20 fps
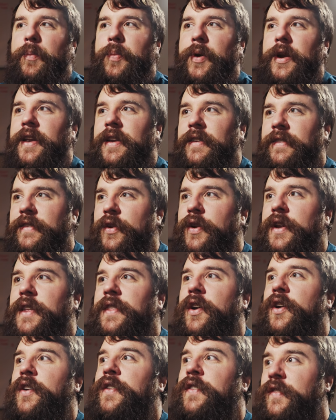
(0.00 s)
but
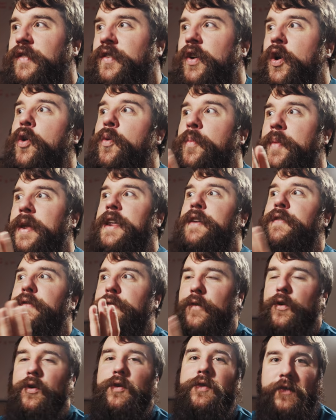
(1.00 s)
considering there are so many
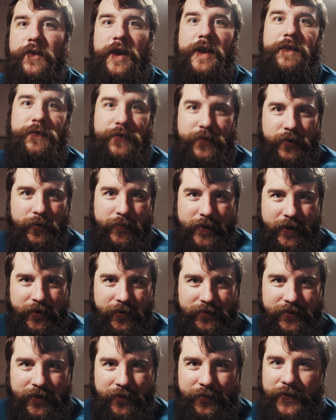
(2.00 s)
full frame
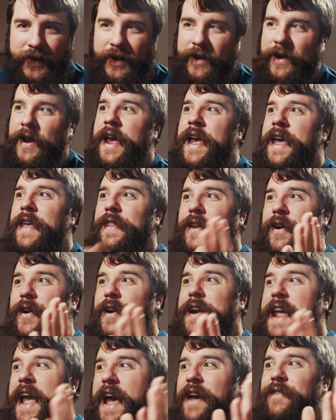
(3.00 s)
filmmakers out there that
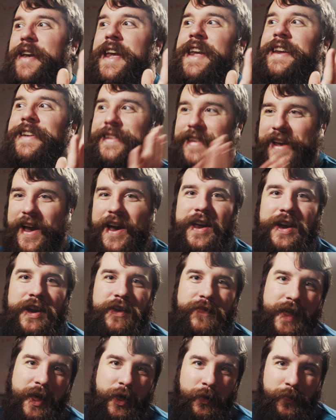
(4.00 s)
already have a
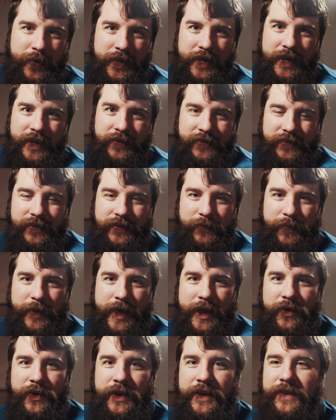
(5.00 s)
ton of LPE6
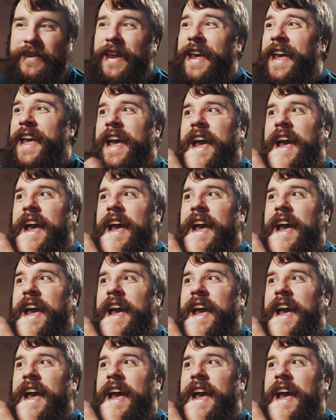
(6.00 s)
batteries,